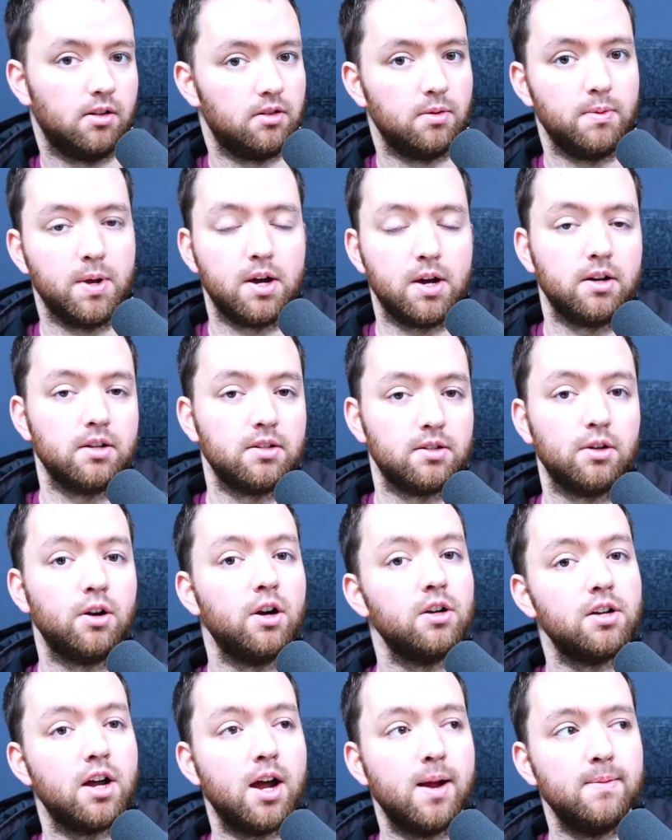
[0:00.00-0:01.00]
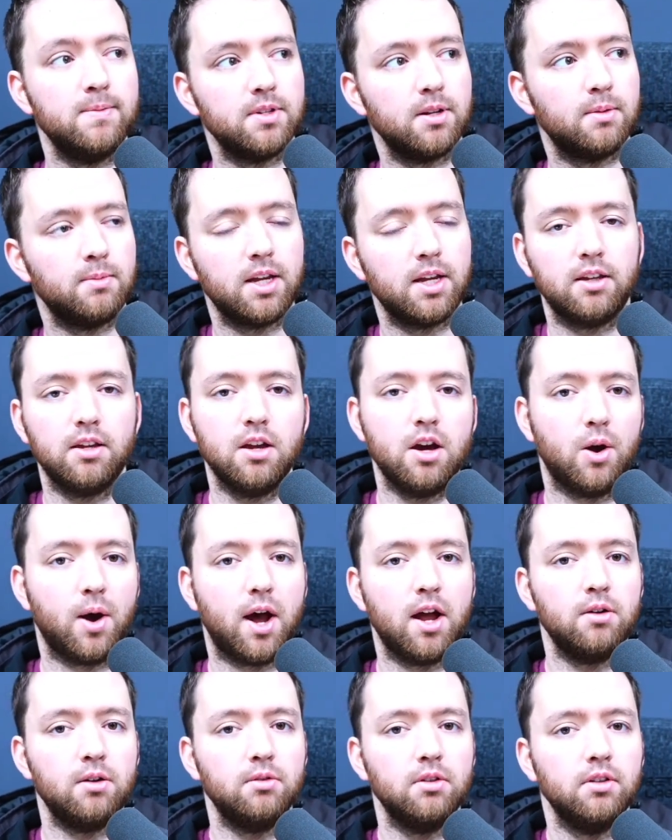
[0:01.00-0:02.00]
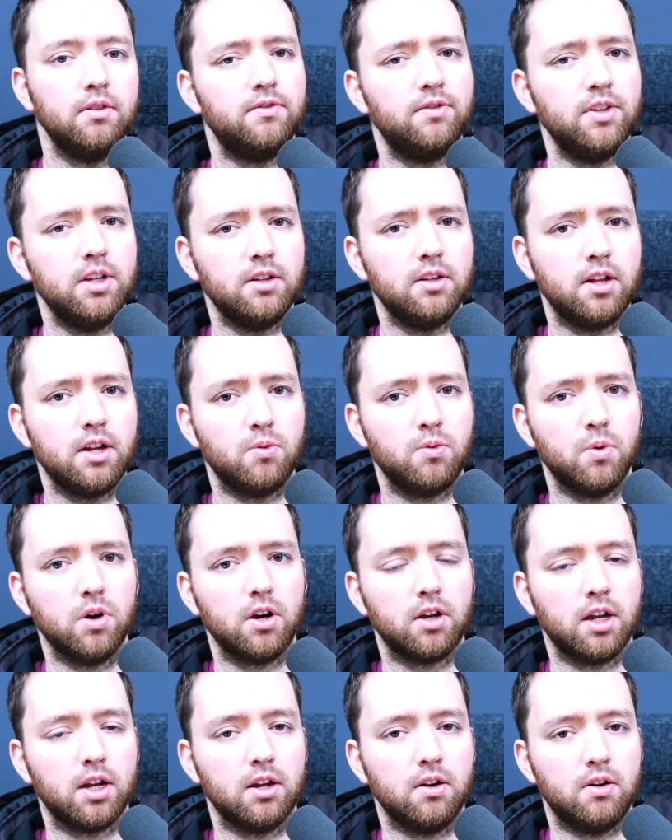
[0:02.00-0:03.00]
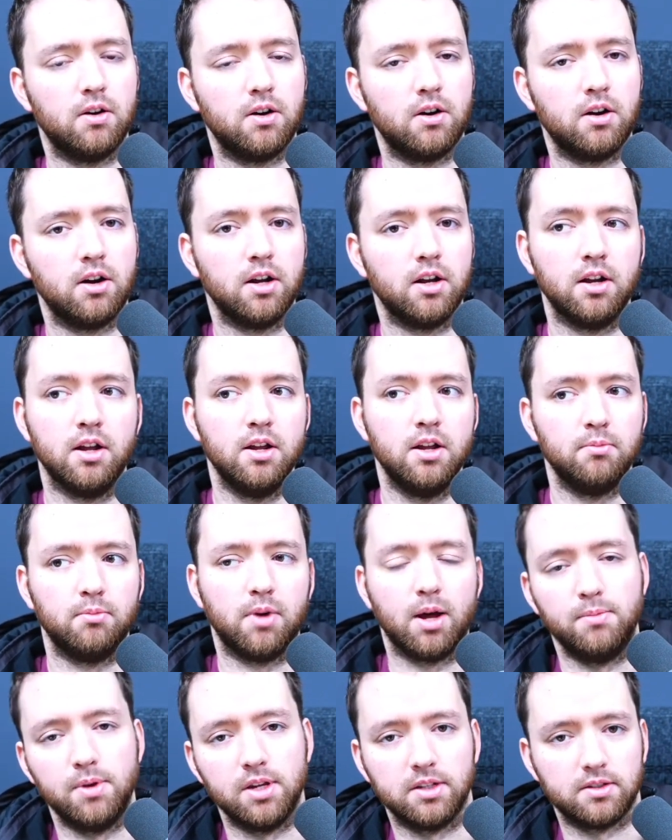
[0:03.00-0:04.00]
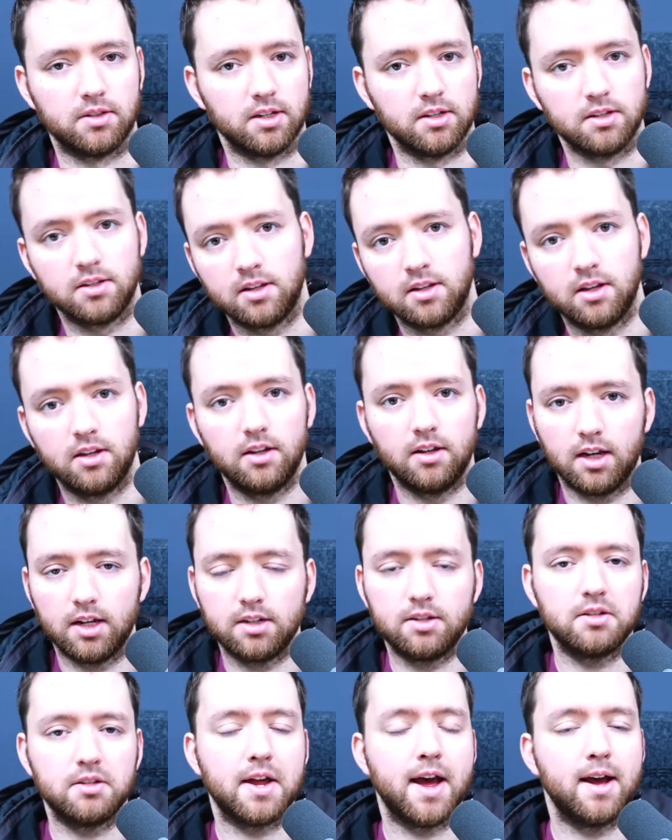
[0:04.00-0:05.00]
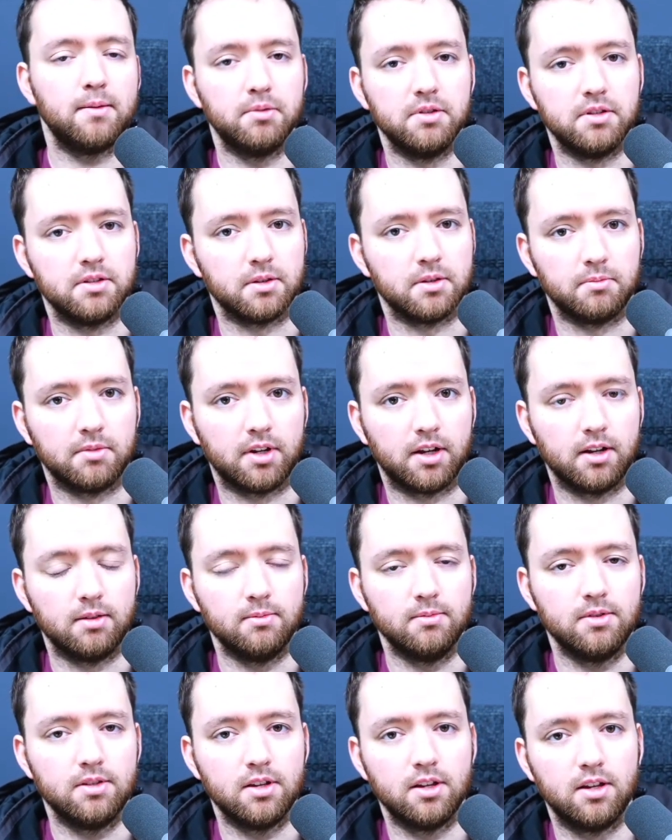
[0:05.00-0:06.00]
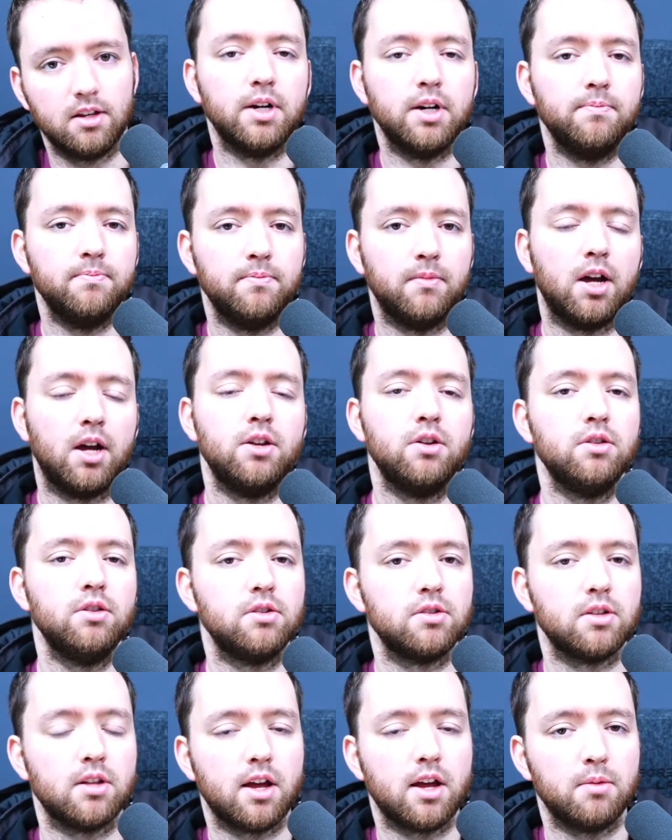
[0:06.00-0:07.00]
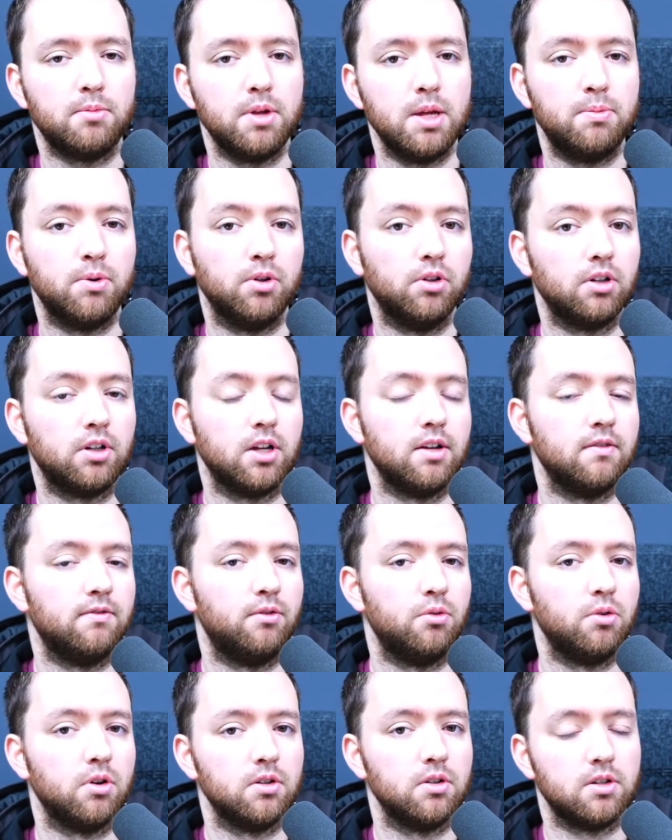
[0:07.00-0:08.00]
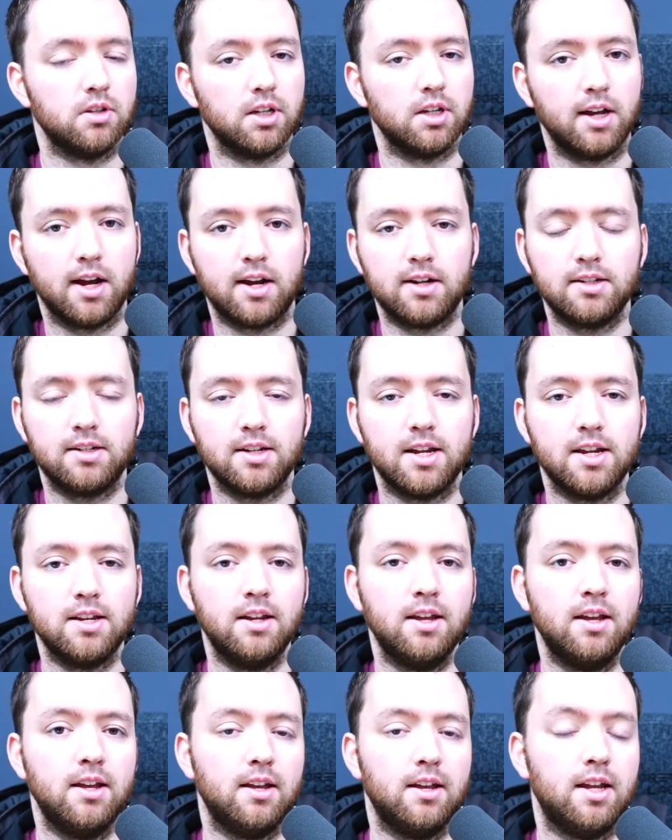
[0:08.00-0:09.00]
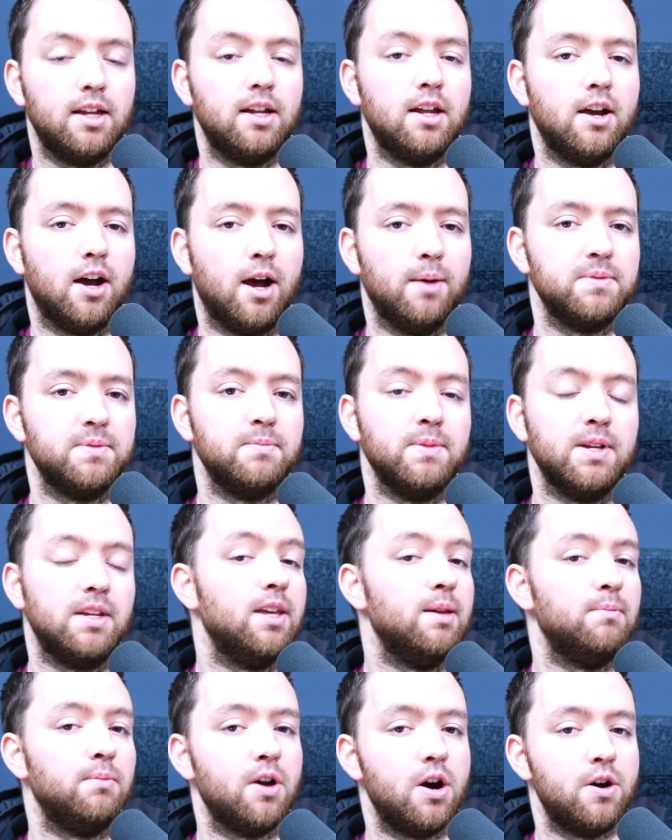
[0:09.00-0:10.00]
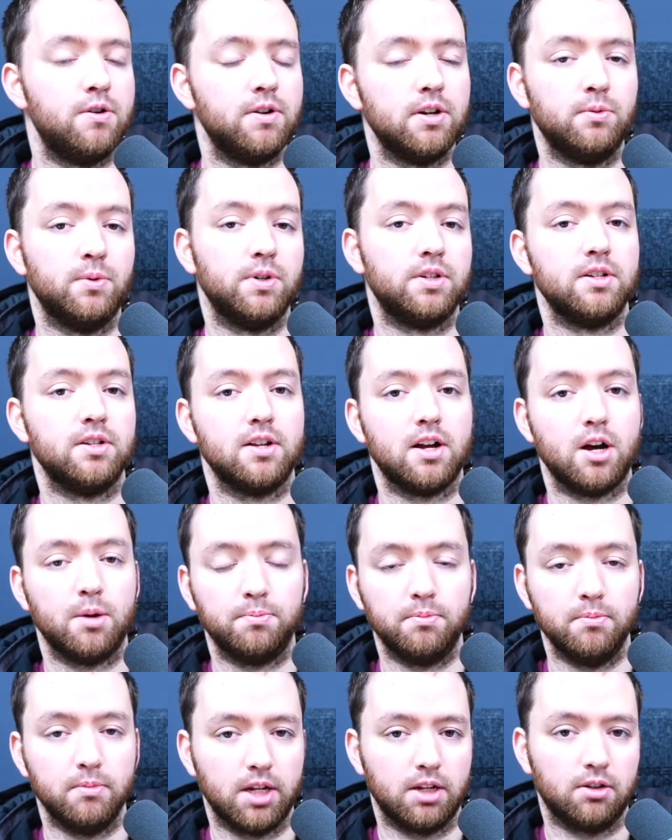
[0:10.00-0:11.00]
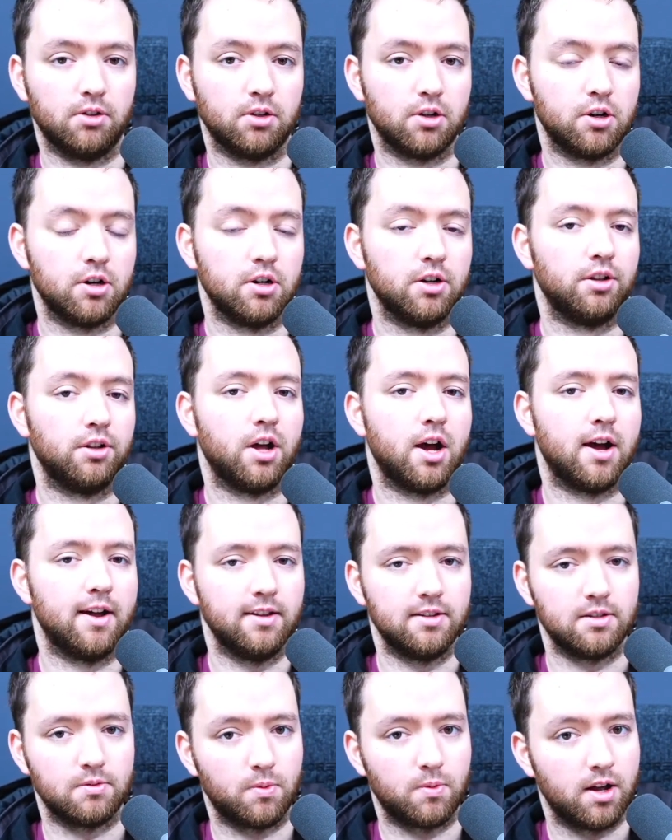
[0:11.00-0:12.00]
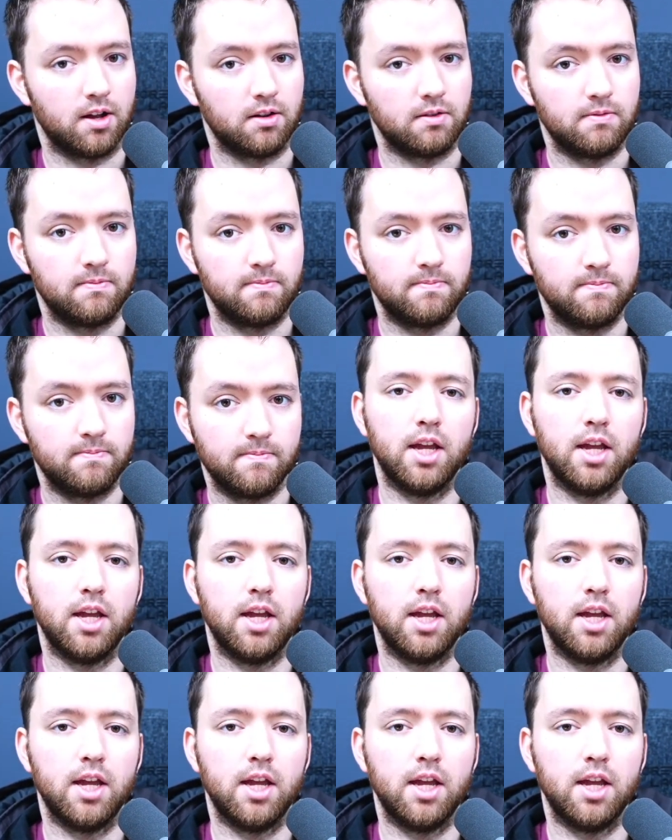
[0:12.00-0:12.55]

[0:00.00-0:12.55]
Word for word: To be honest, there are times when I'm like, yo, I don't really feel like working on my business. That just happens sometimes. But I know there's a lot of people looking forward to the content, and it helps me keep going, which has helped me learn a lot as well.